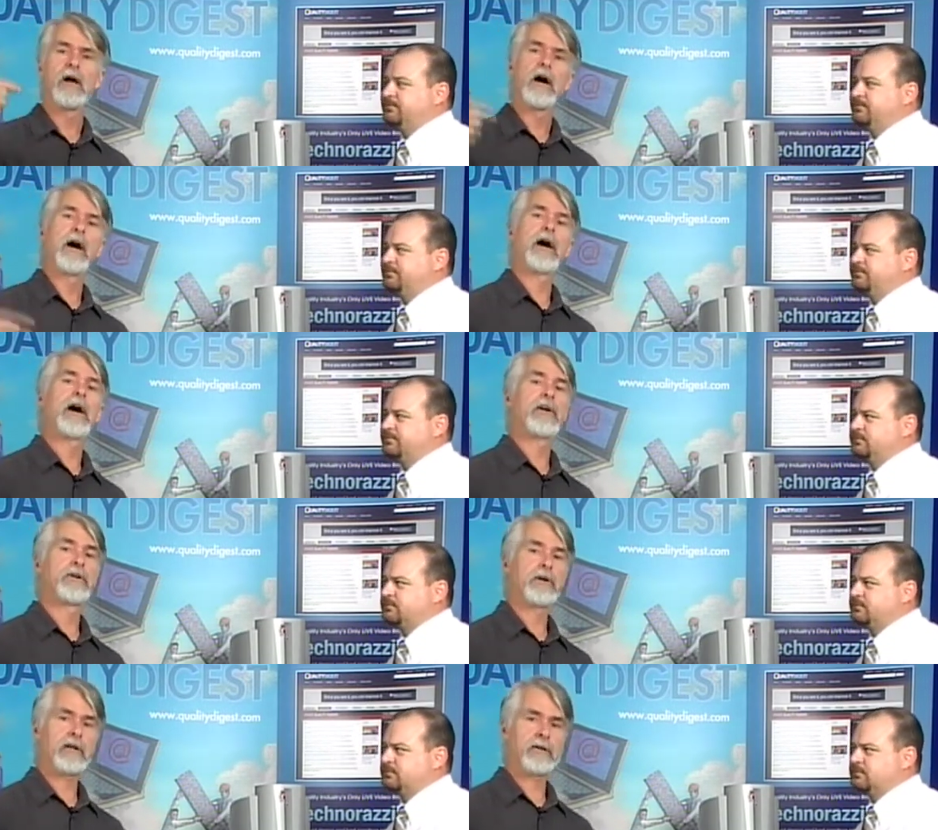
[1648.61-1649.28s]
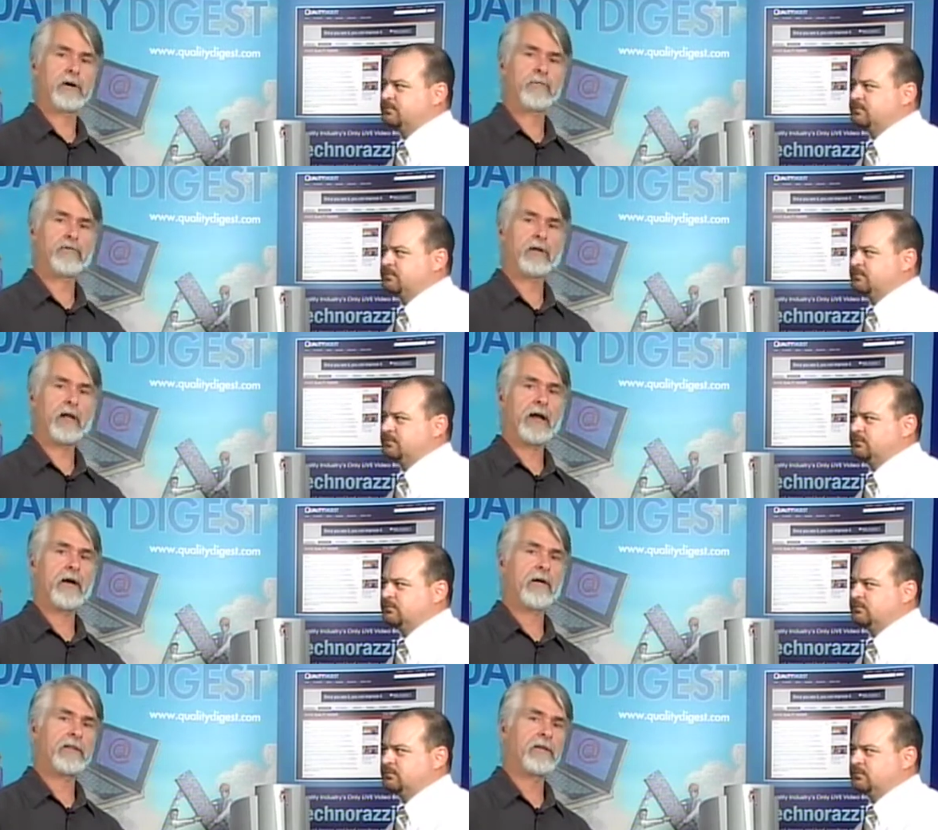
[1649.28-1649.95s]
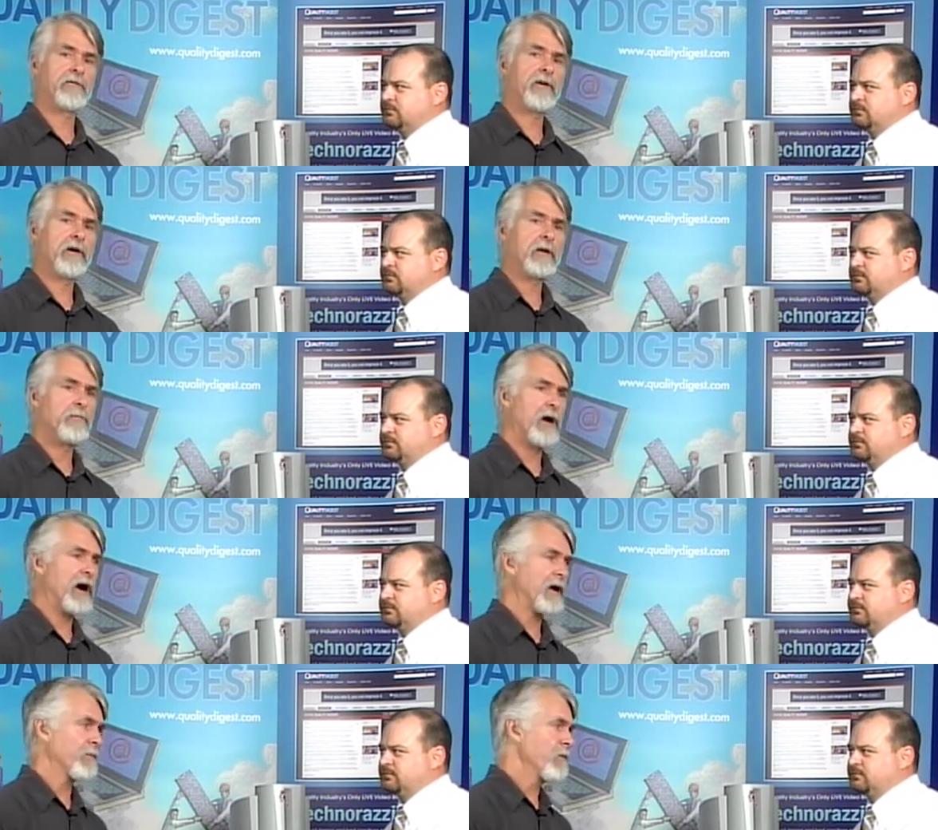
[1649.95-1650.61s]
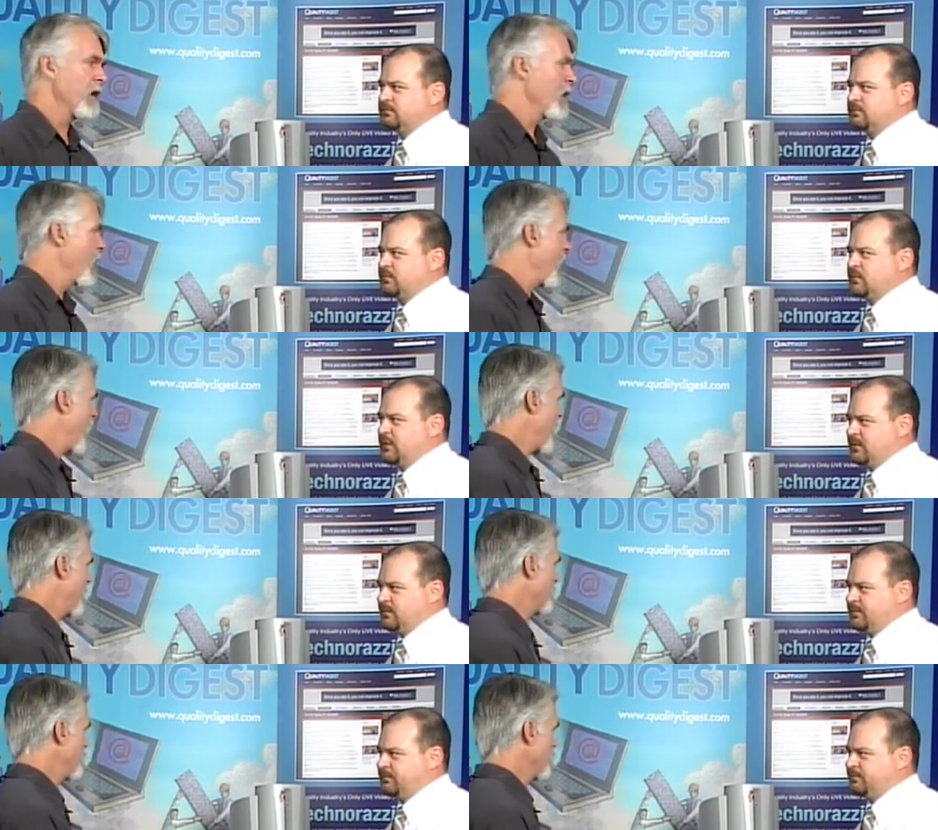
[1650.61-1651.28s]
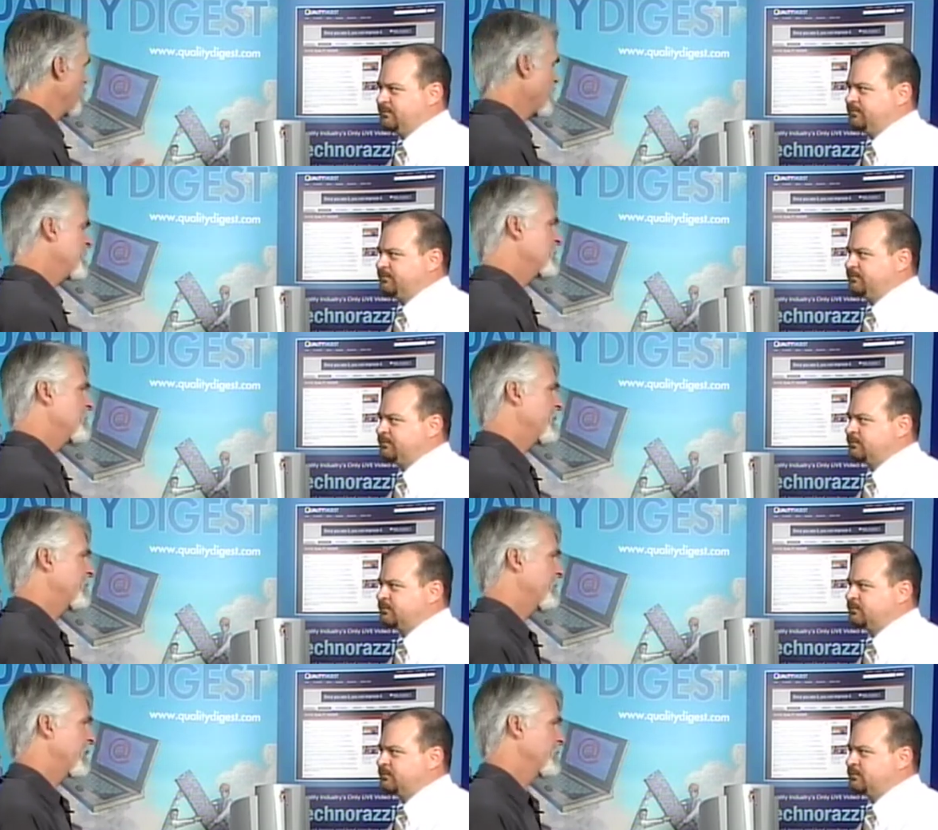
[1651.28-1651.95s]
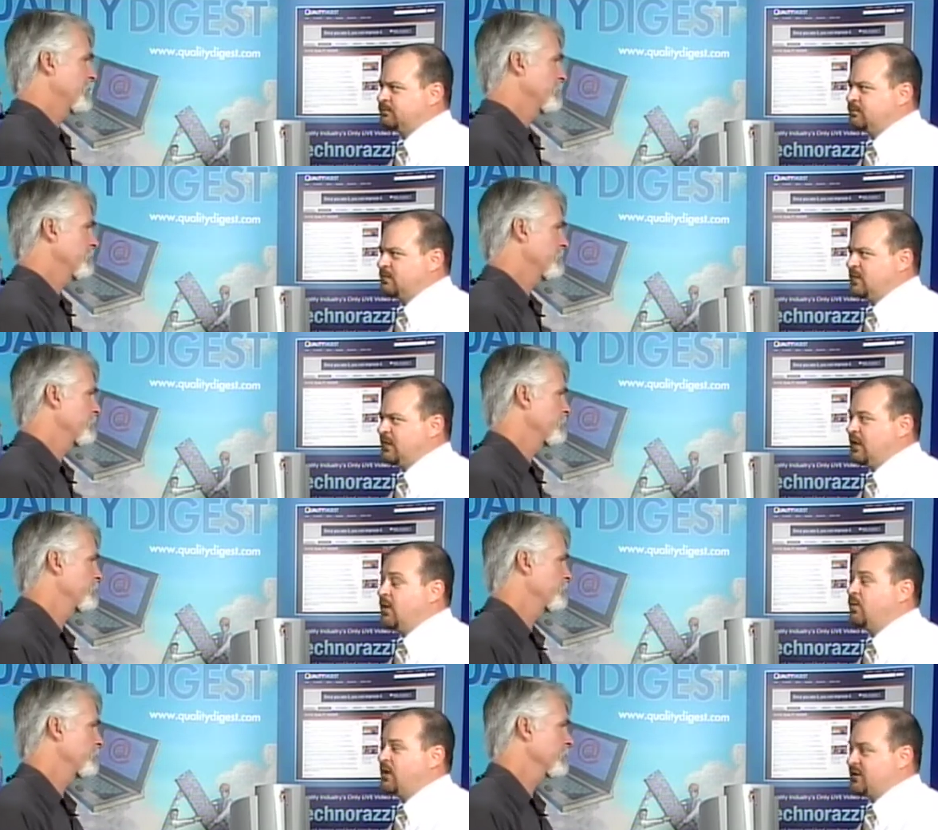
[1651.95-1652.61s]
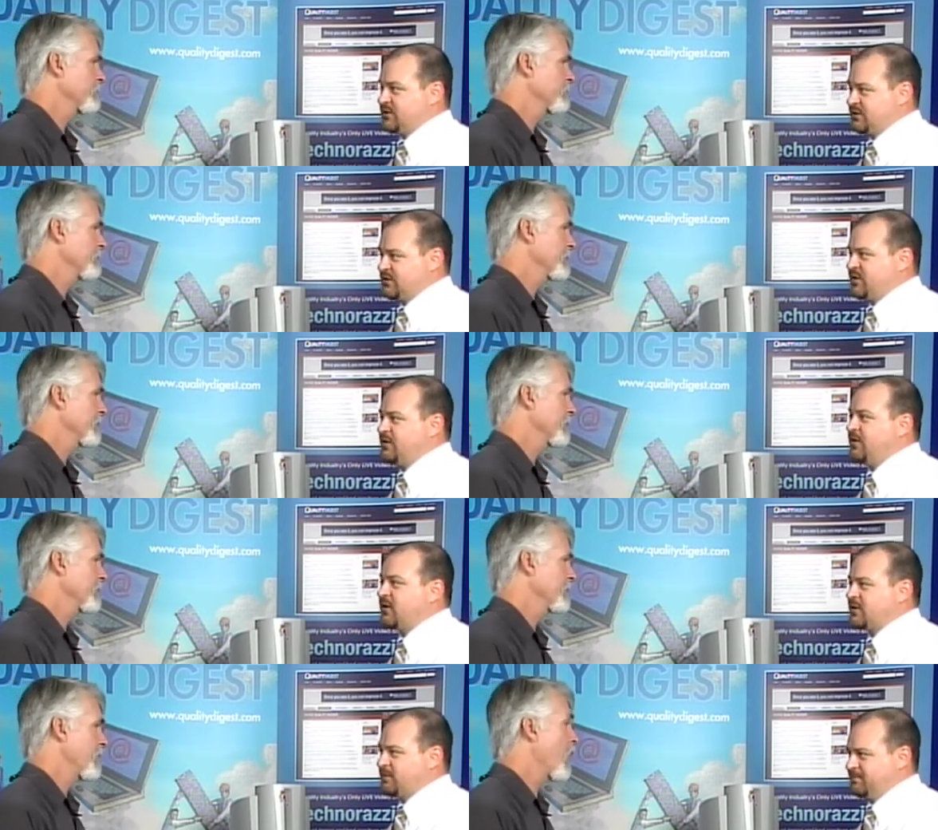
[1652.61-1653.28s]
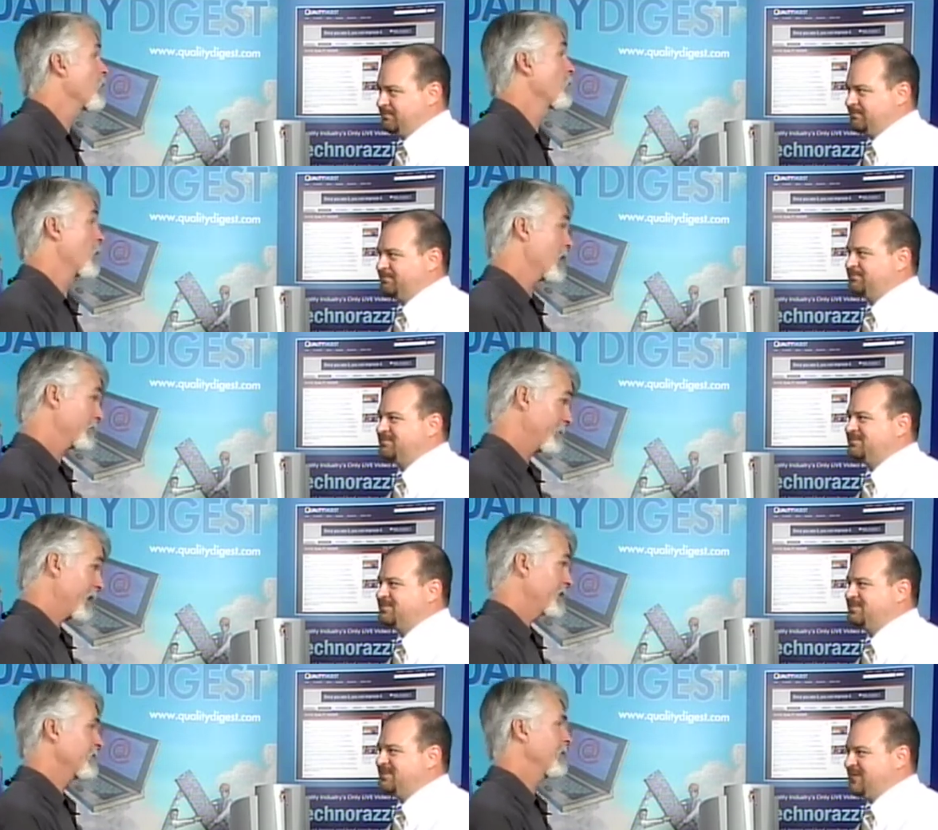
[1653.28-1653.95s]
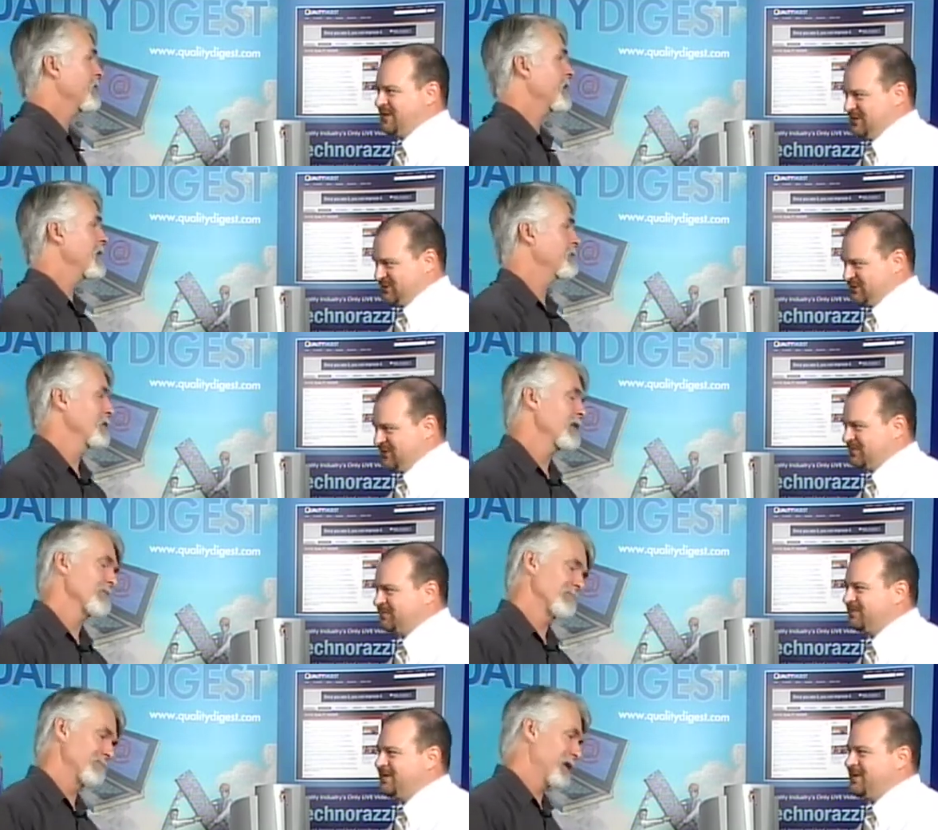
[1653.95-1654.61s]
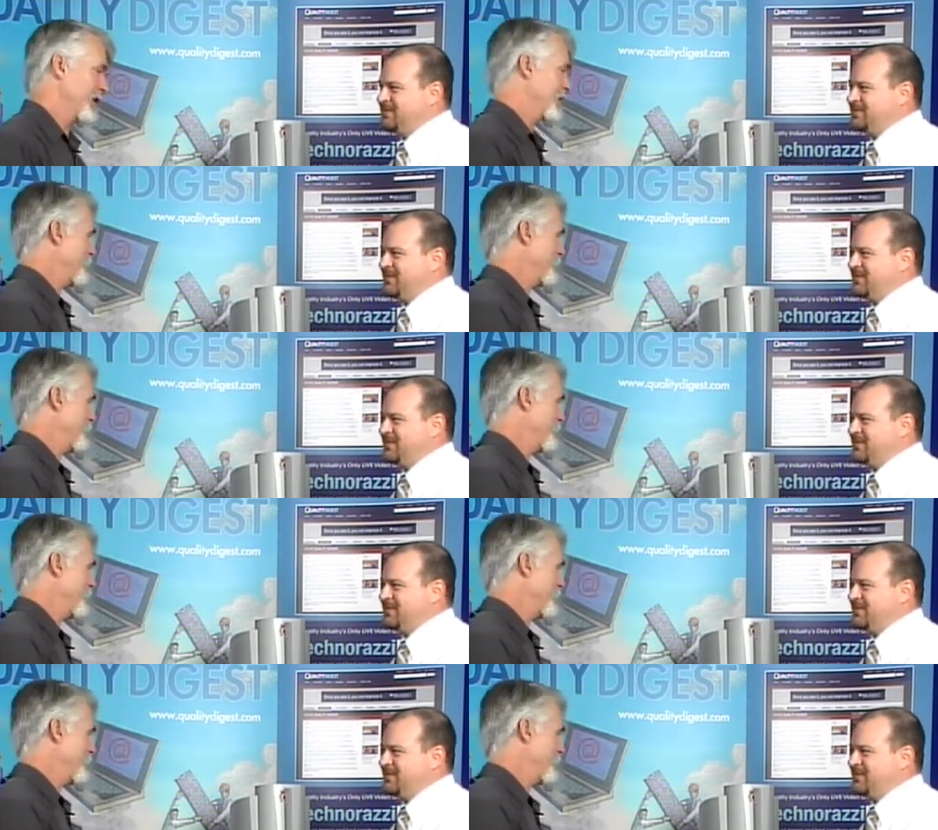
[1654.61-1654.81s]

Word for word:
Speaker 1: right. underneath our player at the very bottom. Mm. Um, where are these manufactured?
Speaker 2: Rochester, New York.
Speaker 1: Oh, the Rochester. Okay. Yes, sir. Yep.